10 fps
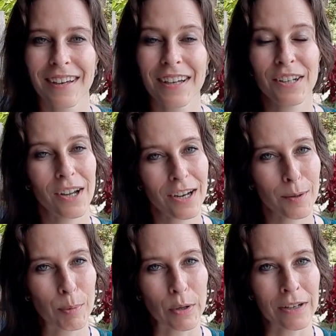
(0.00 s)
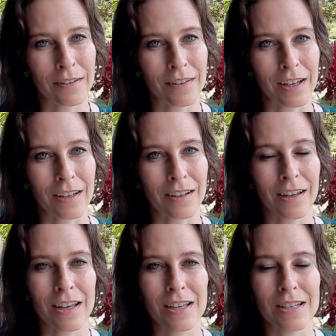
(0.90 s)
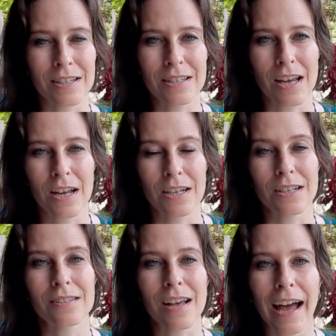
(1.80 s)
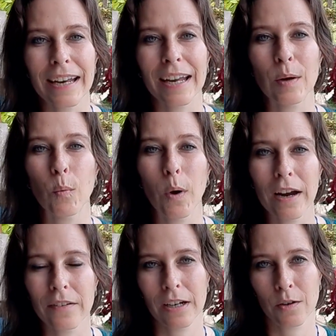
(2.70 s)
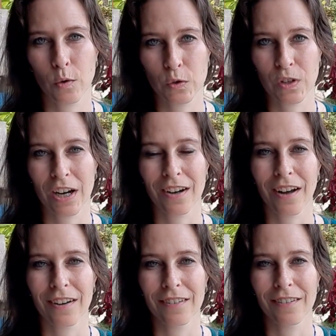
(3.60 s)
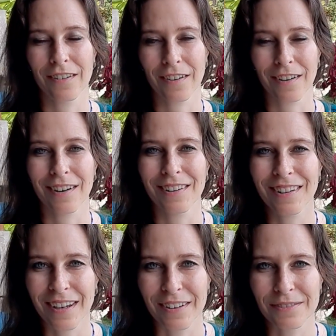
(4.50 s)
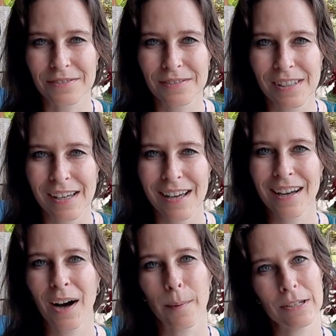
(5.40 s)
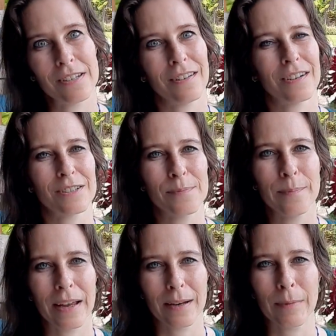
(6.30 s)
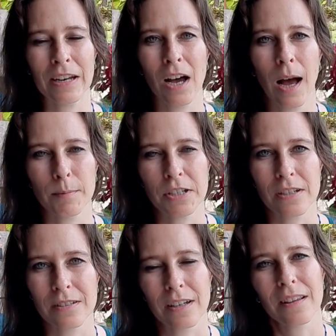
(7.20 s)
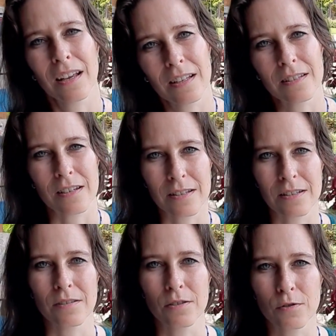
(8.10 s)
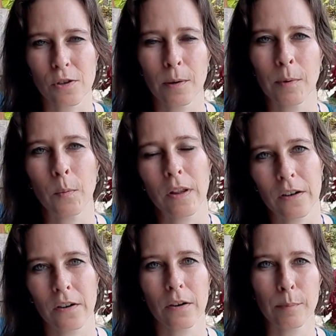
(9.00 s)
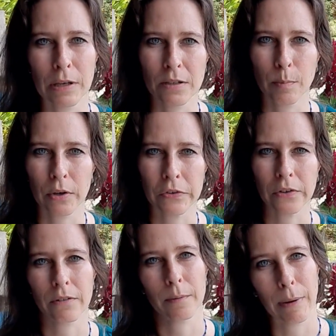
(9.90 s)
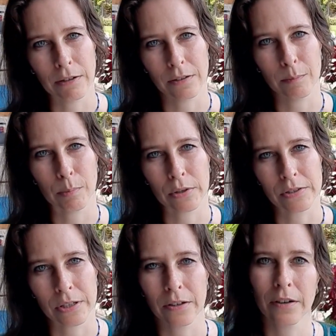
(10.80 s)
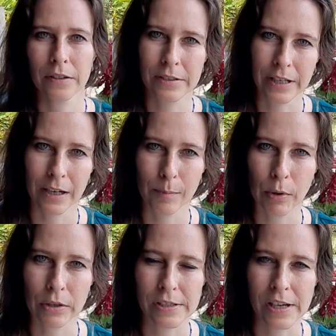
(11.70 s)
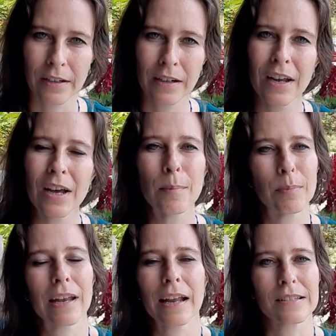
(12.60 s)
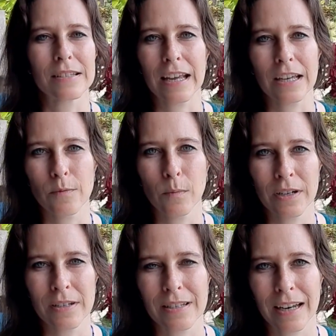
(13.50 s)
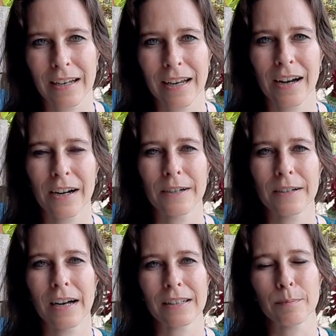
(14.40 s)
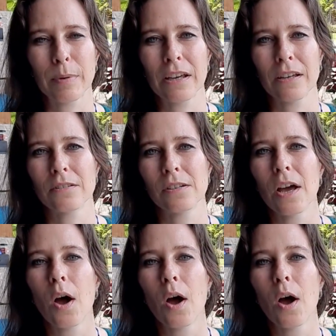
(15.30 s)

Another important thing is deciding where in Costa Rica you're going to live. Obviously, there's many options. I think it's easy to determine whether you're a beach person or a mountain person or a city person. But let's say you want to stay at the beach.